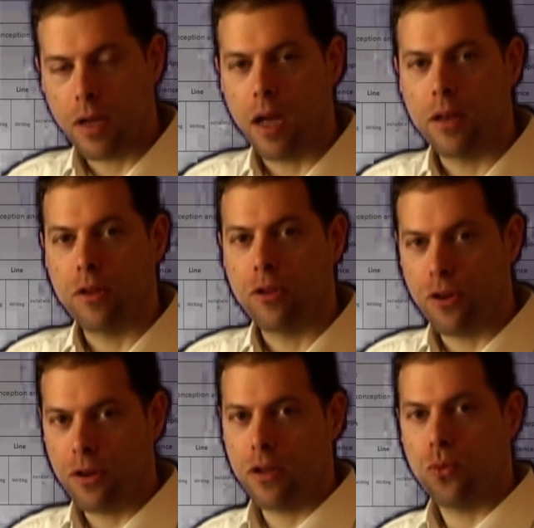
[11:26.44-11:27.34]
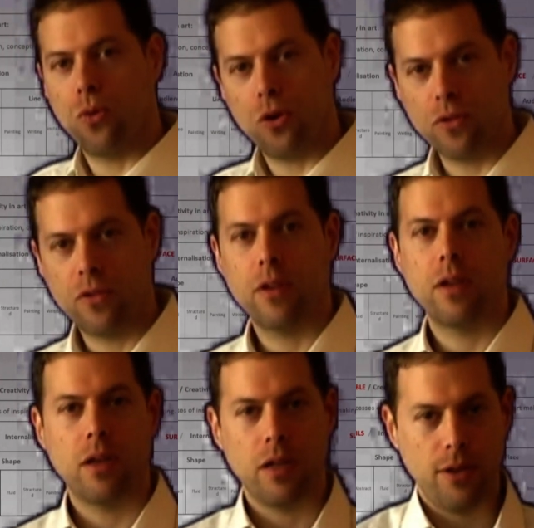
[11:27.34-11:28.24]
and turning words
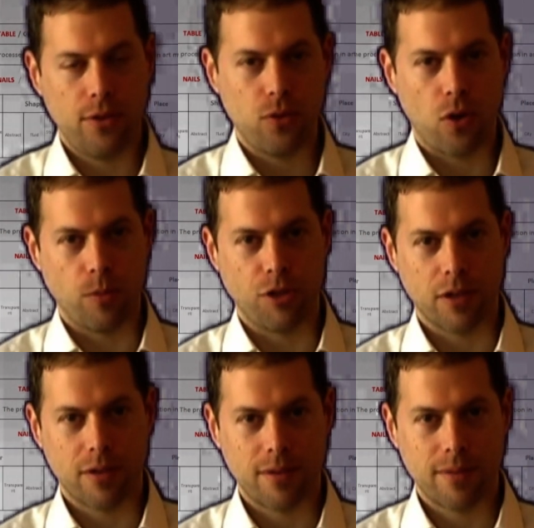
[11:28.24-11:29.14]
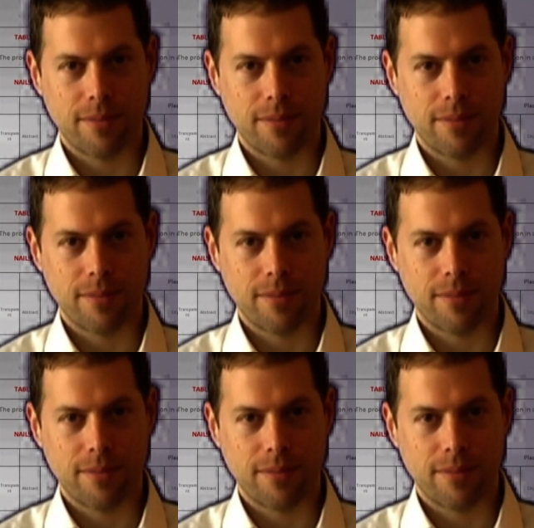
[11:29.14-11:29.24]
into objects.